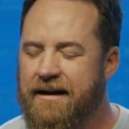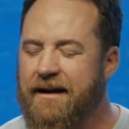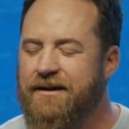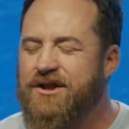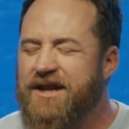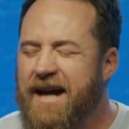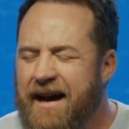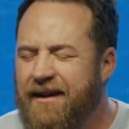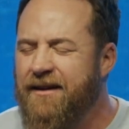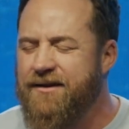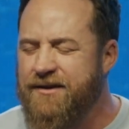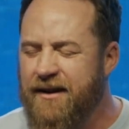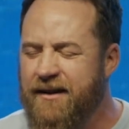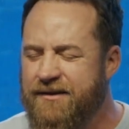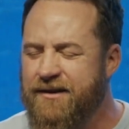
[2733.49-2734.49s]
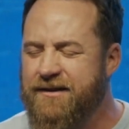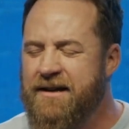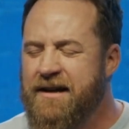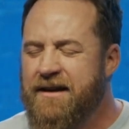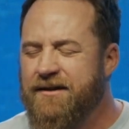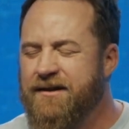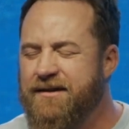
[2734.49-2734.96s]
God, challenge us.
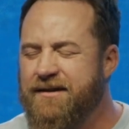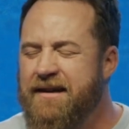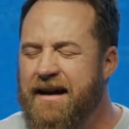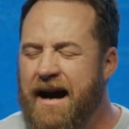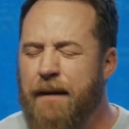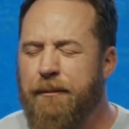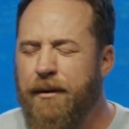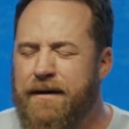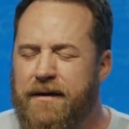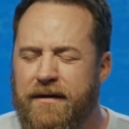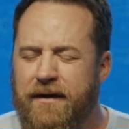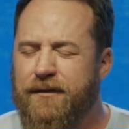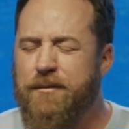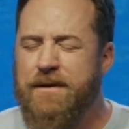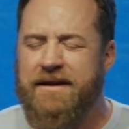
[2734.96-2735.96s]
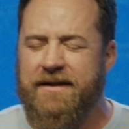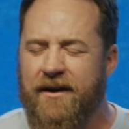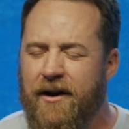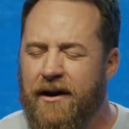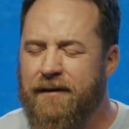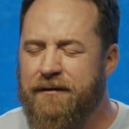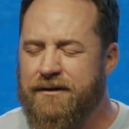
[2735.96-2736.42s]
Just, just I pray that this week
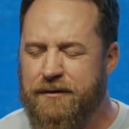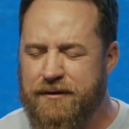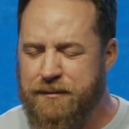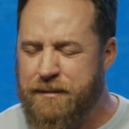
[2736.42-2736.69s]
that all of us would